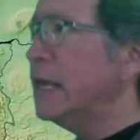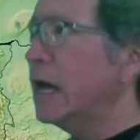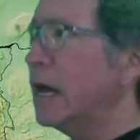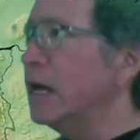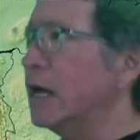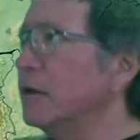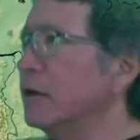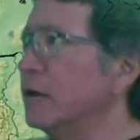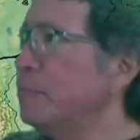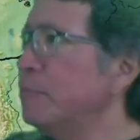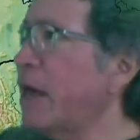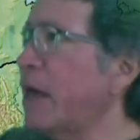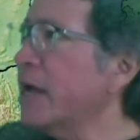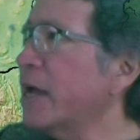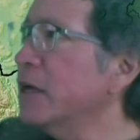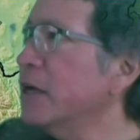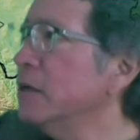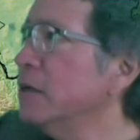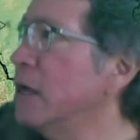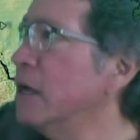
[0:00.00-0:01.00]
Uh,
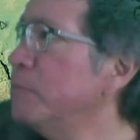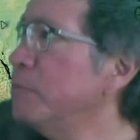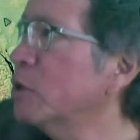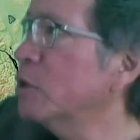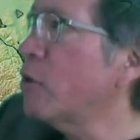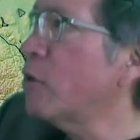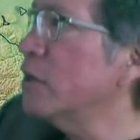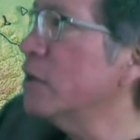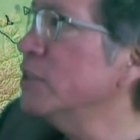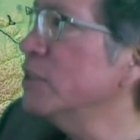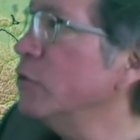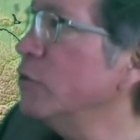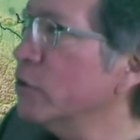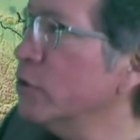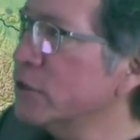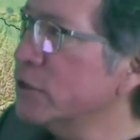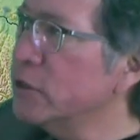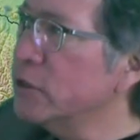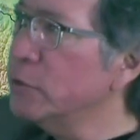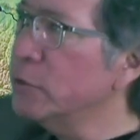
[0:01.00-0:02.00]
back uh, up across the
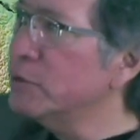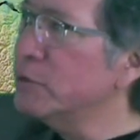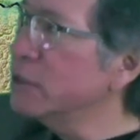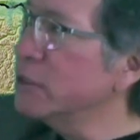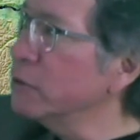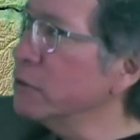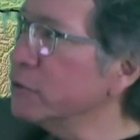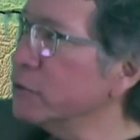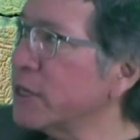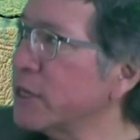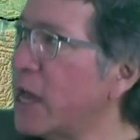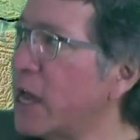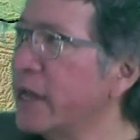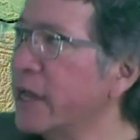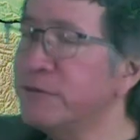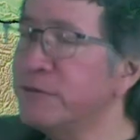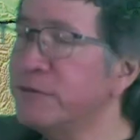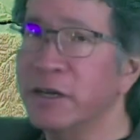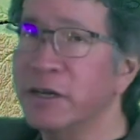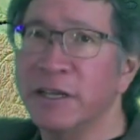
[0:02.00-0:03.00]
north slope, still those
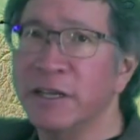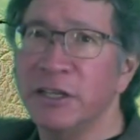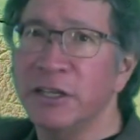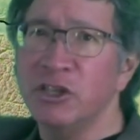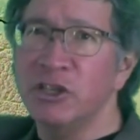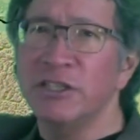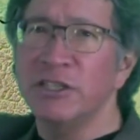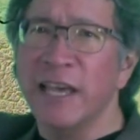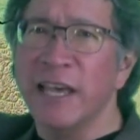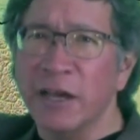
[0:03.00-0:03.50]
IFR conditions,